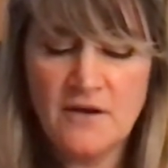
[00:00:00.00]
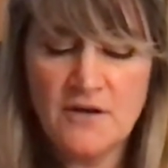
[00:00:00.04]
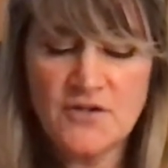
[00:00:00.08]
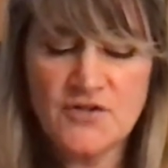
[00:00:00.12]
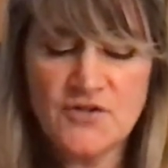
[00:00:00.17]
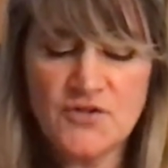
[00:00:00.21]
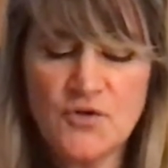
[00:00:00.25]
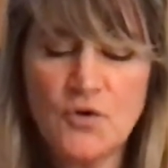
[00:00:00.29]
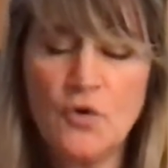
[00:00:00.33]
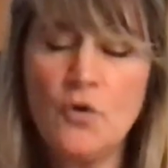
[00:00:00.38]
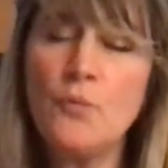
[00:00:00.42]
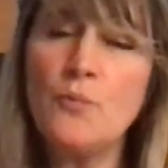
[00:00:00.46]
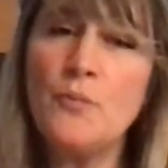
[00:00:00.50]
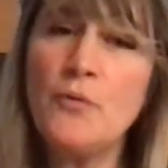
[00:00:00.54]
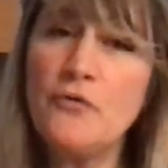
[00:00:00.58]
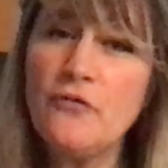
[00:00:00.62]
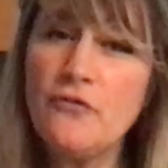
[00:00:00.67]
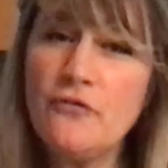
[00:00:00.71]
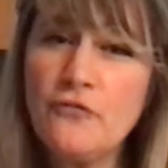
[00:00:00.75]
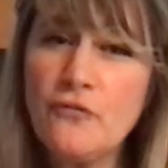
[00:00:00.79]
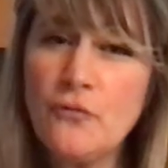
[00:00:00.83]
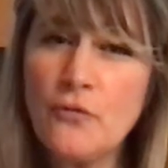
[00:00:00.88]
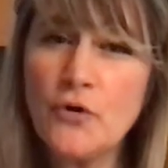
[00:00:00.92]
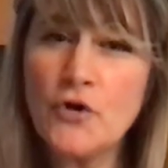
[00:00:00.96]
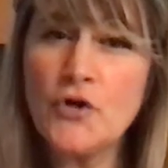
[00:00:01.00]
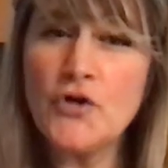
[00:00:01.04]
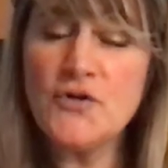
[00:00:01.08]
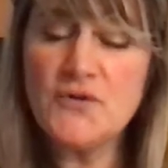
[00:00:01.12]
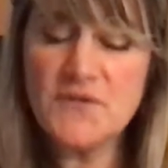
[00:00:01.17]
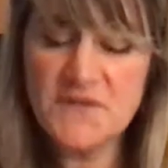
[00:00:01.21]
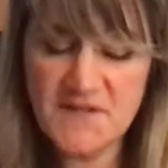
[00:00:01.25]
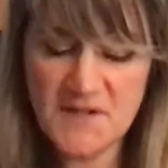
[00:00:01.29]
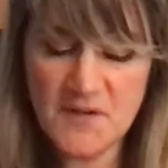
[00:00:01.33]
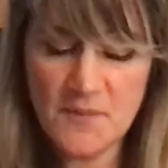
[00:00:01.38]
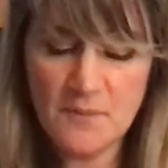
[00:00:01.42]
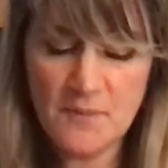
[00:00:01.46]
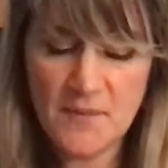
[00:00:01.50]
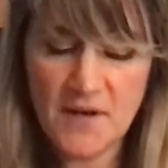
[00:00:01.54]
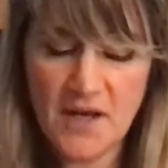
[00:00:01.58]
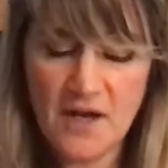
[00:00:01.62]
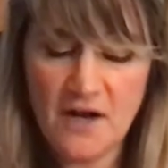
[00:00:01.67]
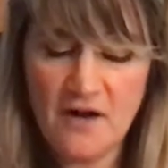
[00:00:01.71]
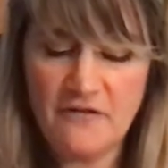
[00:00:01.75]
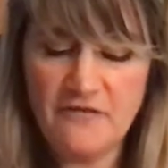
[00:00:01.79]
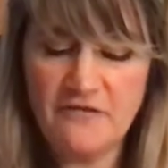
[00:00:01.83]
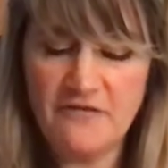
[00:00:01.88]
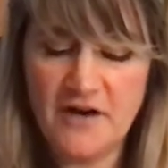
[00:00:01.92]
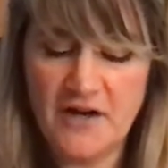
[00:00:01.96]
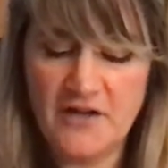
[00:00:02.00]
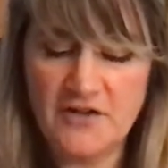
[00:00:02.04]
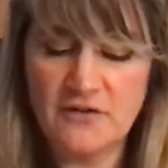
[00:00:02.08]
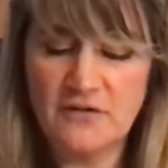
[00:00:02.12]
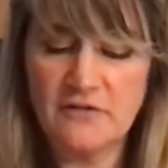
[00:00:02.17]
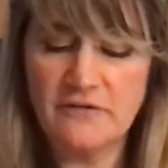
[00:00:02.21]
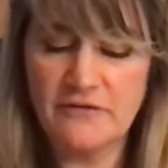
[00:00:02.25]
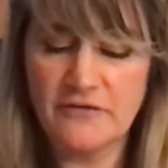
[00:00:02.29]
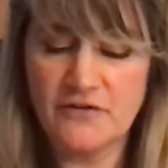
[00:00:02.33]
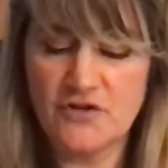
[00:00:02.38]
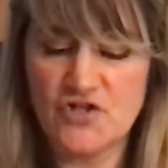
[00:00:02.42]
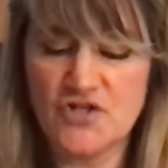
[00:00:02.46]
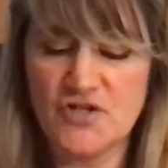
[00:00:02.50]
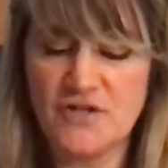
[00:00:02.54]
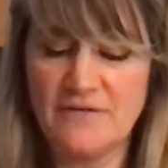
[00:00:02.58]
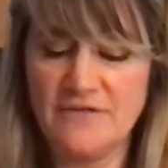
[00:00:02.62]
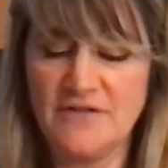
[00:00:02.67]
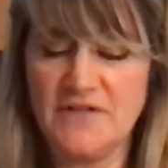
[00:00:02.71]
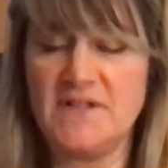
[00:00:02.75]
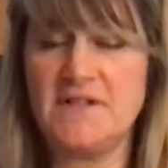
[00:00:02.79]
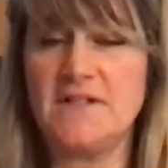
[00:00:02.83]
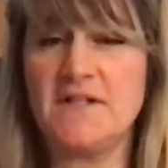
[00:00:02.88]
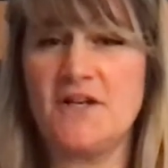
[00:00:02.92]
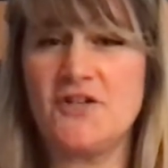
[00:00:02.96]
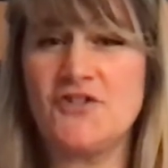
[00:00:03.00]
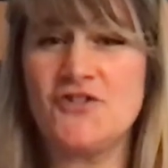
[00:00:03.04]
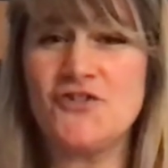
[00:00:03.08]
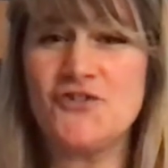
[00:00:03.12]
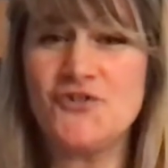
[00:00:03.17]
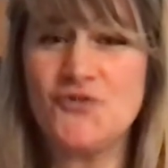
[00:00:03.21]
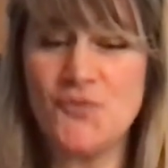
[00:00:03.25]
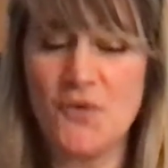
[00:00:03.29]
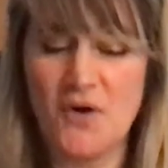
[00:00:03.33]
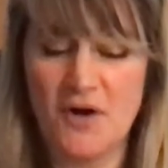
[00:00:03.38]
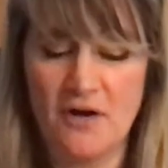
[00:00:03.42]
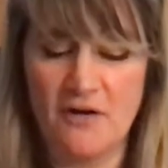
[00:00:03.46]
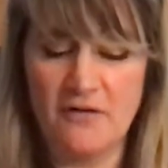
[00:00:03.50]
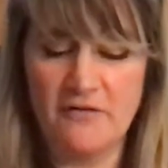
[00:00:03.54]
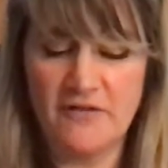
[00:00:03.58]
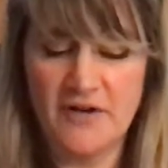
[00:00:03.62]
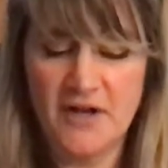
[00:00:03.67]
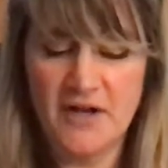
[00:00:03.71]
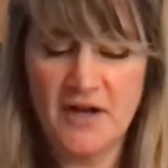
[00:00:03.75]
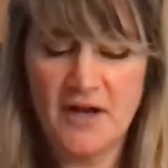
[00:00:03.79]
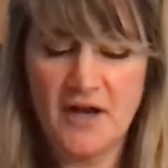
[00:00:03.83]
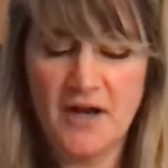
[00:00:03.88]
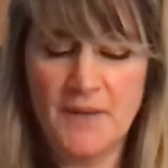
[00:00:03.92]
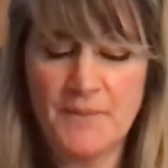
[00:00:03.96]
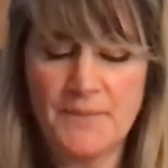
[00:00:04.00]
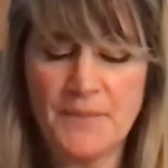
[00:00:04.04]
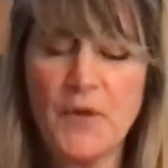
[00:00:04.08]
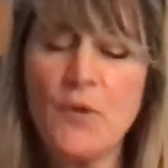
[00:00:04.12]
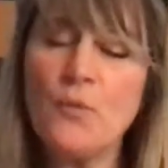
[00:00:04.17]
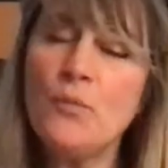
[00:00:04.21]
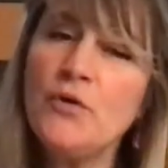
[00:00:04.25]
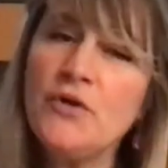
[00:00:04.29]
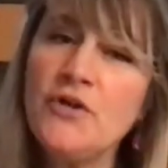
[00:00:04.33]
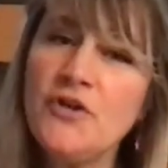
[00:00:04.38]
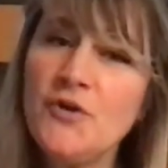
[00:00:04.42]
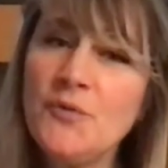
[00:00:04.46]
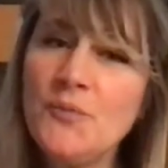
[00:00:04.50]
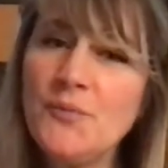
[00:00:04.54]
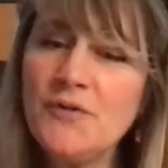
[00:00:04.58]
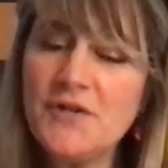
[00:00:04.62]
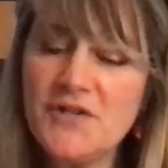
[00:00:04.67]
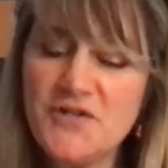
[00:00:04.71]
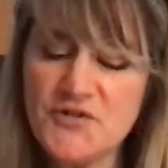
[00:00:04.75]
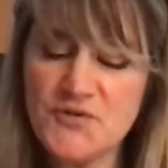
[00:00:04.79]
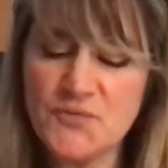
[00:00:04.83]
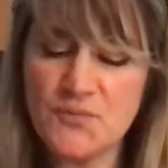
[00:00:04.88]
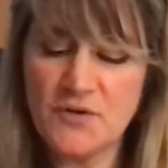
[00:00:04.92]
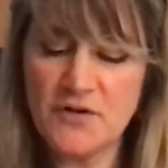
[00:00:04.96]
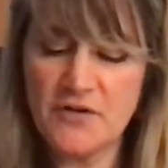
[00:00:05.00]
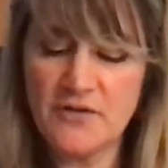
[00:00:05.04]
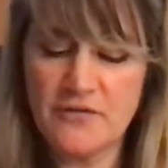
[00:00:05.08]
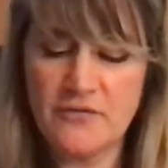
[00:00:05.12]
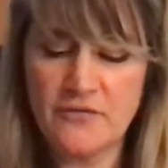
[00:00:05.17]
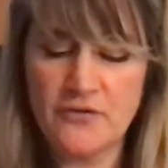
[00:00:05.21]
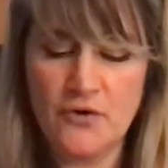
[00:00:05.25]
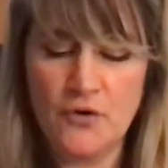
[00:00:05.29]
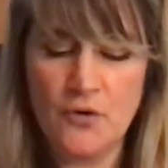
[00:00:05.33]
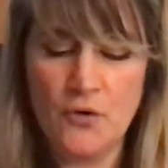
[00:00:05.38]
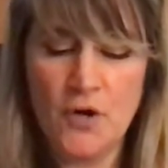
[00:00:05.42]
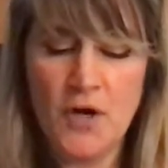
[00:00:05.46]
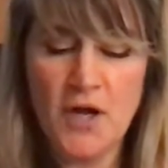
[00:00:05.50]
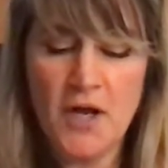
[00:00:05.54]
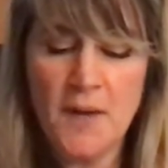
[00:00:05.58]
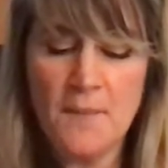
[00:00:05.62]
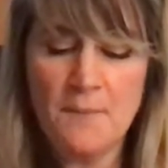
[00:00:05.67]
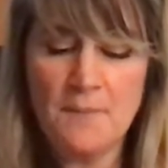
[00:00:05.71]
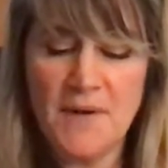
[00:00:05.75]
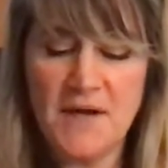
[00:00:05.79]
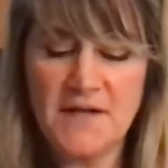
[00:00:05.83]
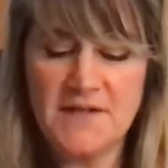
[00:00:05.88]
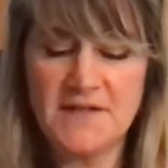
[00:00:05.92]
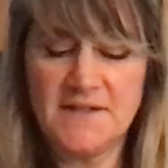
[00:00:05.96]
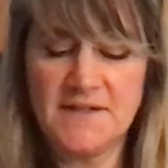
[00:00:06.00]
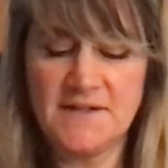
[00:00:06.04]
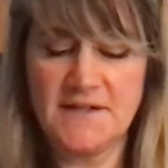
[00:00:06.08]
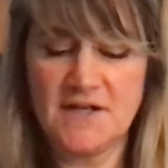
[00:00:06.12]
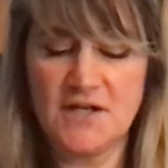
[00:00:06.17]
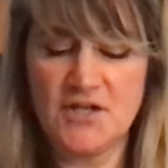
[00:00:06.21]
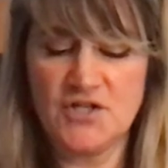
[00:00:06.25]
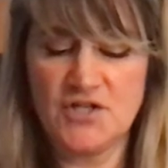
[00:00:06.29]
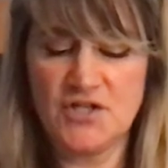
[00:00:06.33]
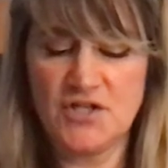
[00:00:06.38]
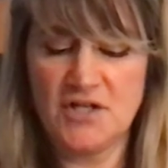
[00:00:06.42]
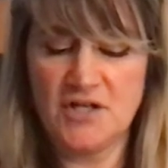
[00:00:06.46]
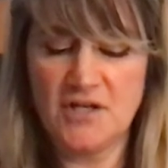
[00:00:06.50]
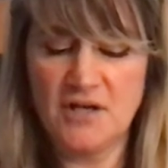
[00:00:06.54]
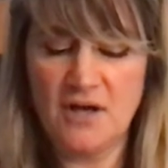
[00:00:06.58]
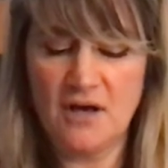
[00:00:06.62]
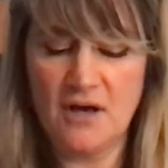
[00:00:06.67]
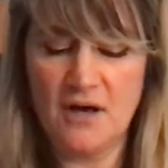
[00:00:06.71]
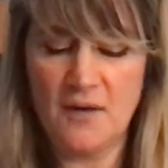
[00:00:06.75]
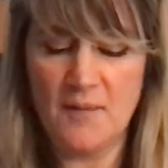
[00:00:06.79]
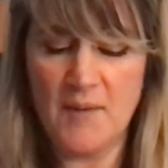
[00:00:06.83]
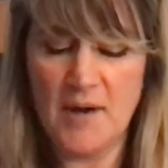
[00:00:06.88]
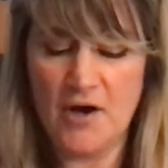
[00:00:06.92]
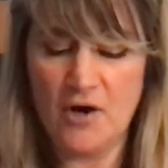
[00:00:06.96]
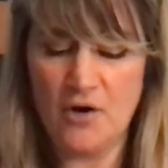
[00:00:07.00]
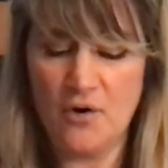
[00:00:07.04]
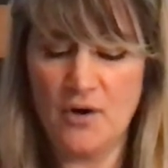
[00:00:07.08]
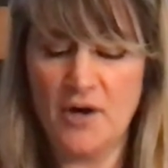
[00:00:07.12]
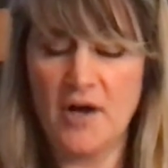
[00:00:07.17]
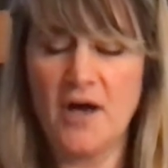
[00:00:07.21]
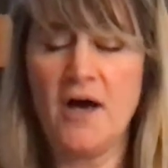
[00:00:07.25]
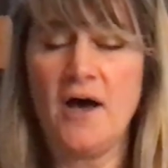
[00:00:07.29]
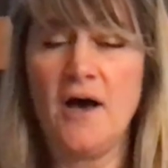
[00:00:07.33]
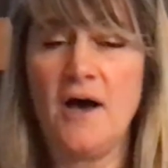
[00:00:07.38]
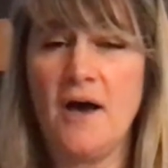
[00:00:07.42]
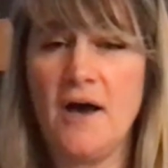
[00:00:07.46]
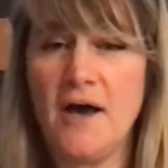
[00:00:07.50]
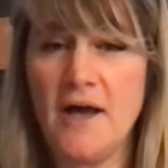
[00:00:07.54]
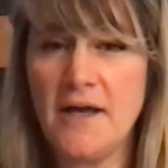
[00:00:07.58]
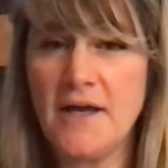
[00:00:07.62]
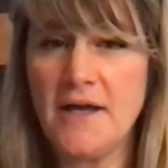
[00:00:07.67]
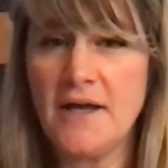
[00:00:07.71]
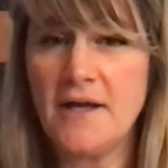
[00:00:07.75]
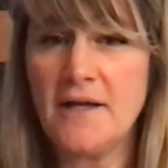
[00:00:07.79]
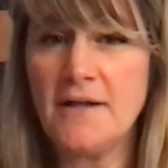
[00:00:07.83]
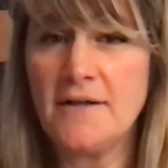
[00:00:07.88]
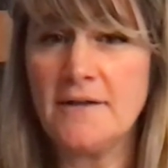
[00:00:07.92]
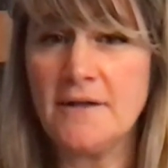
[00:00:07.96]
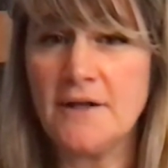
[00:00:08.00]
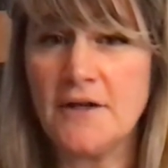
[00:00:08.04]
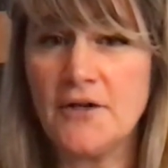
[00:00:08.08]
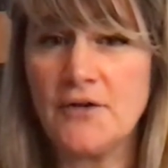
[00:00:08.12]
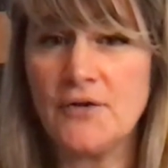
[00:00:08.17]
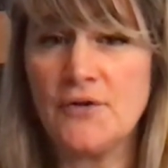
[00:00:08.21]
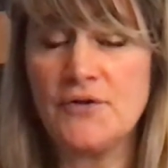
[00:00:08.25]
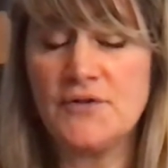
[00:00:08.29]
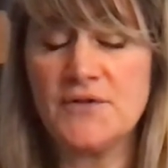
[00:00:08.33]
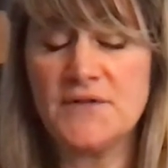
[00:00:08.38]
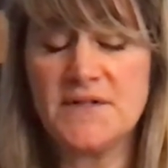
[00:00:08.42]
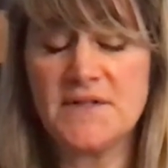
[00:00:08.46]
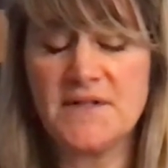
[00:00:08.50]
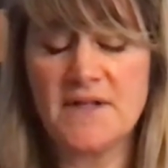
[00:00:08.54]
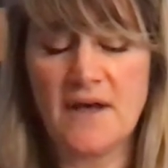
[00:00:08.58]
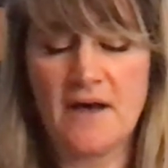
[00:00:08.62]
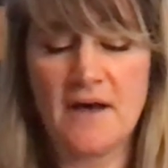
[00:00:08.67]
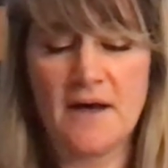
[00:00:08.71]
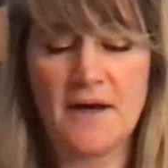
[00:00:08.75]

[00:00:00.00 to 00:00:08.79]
So before you submit a final version of Discussion 12, will you please read through my discussion about Kaya Little's